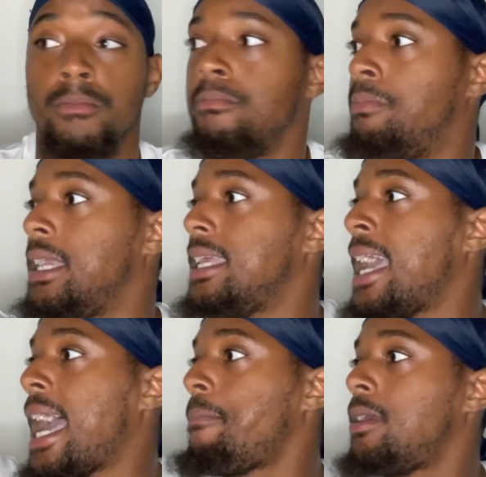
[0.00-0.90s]
Being
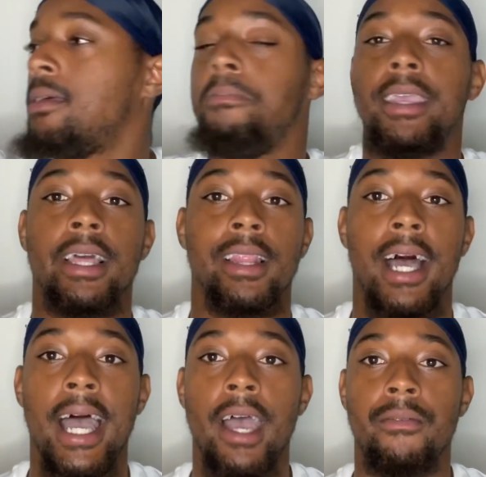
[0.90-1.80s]
happy to be
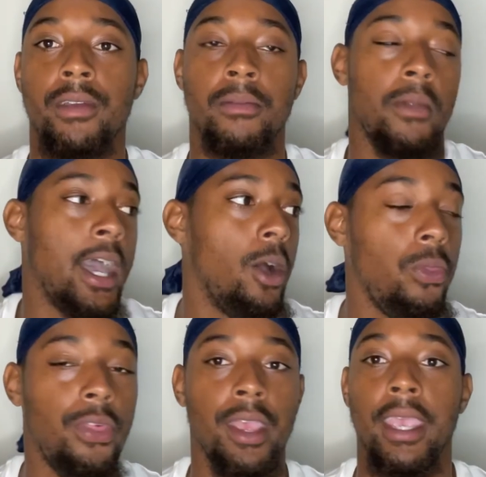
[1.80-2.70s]
alive and
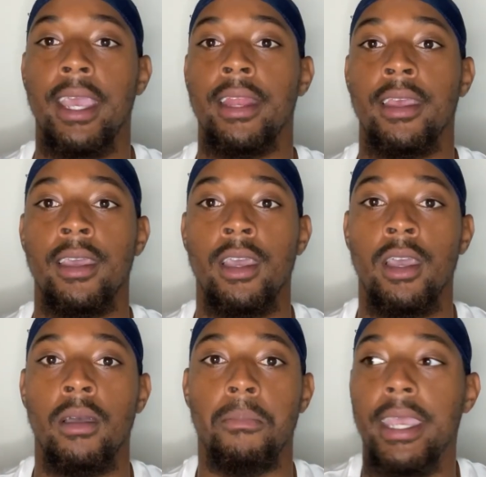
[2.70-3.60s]
healthy and
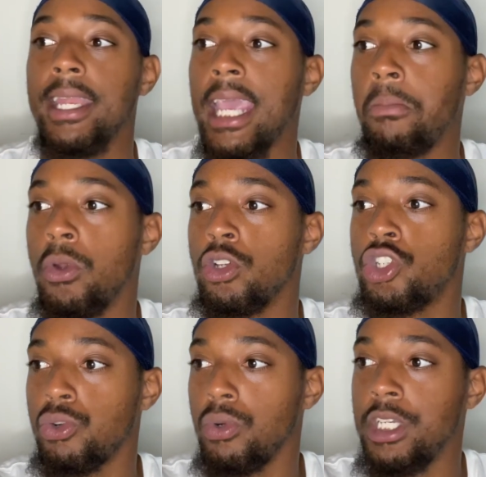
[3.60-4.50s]
being able to
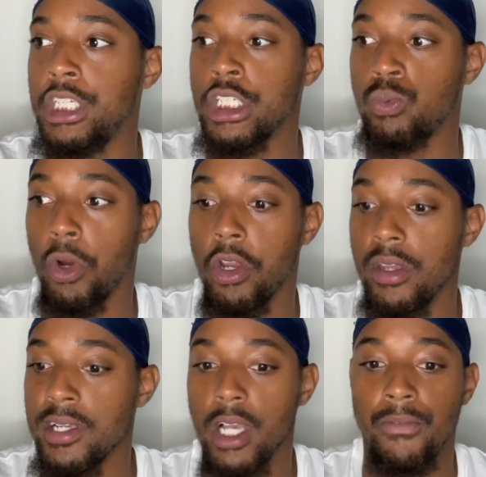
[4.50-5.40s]
truly just work on
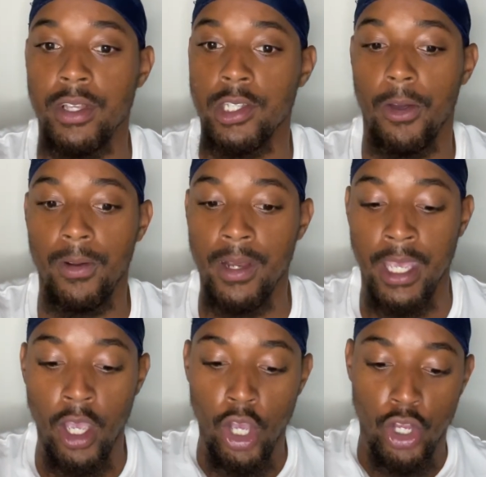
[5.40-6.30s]
yourself internally,
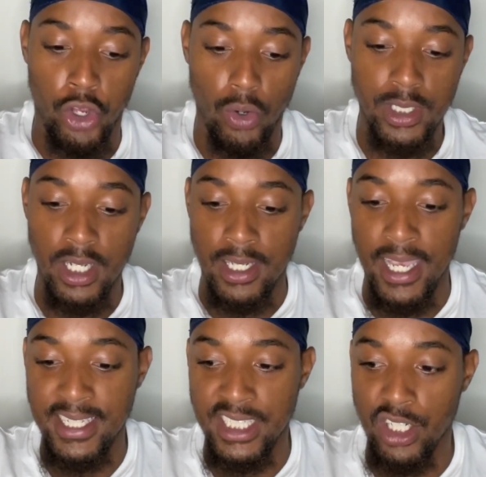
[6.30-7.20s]
those are the
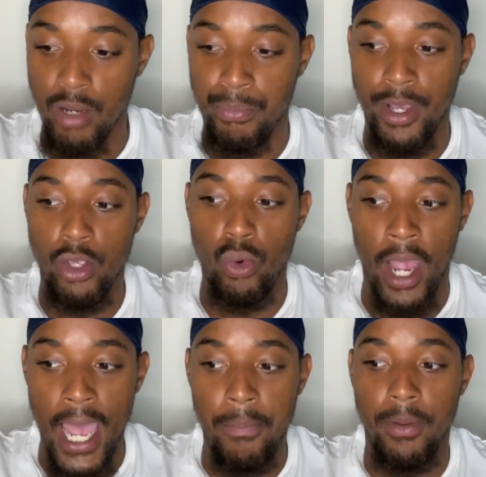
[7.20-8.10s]
things that's going to bring you
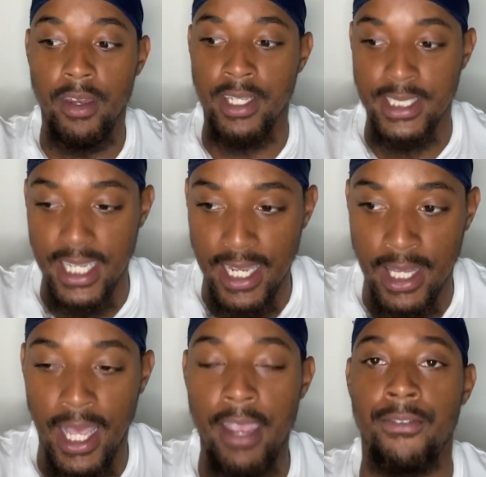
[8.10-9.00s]
happiness in
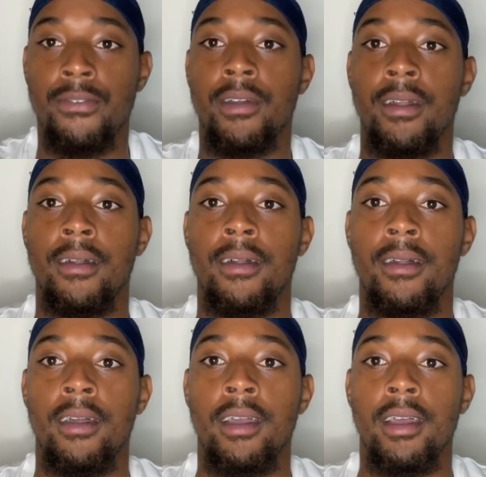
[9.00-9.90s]
life.
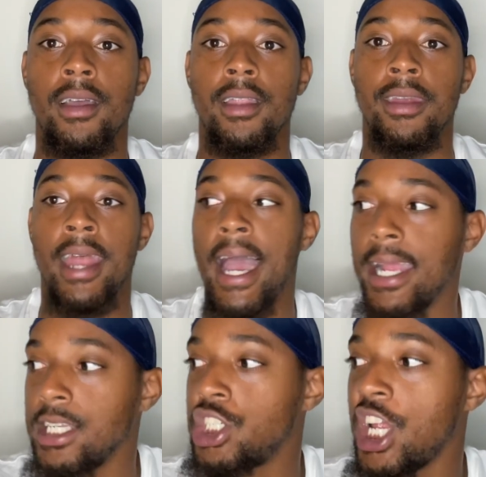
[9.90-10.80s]

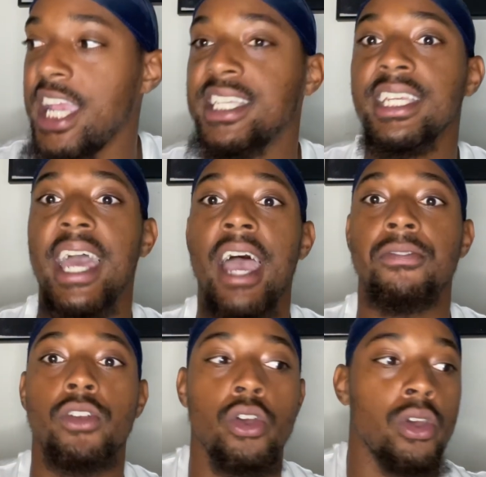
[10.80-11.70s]
Not chasing
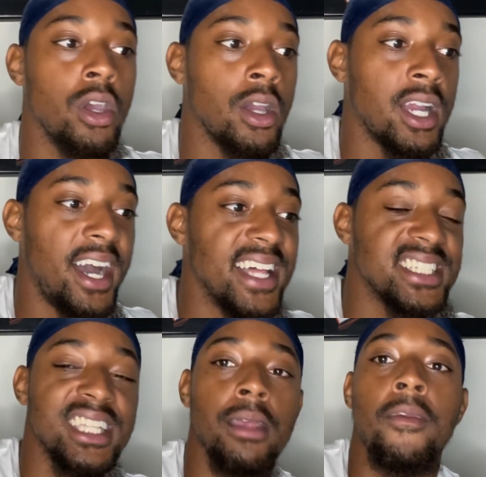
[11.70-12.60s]
after
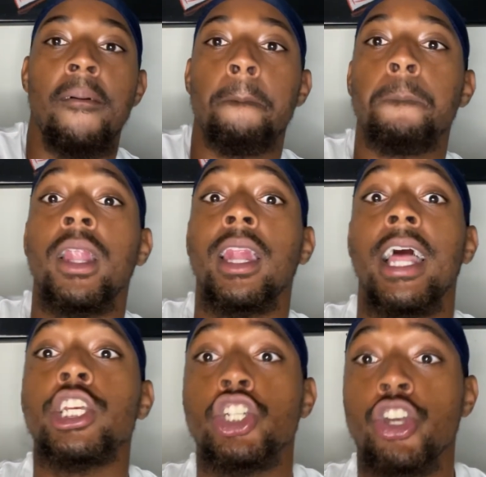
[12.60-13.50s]
constant
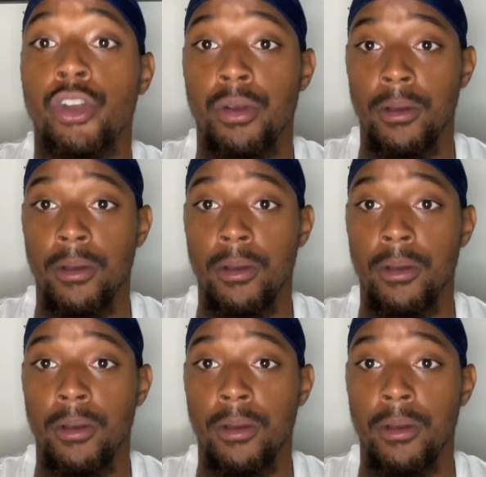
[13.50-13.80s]
pleasure.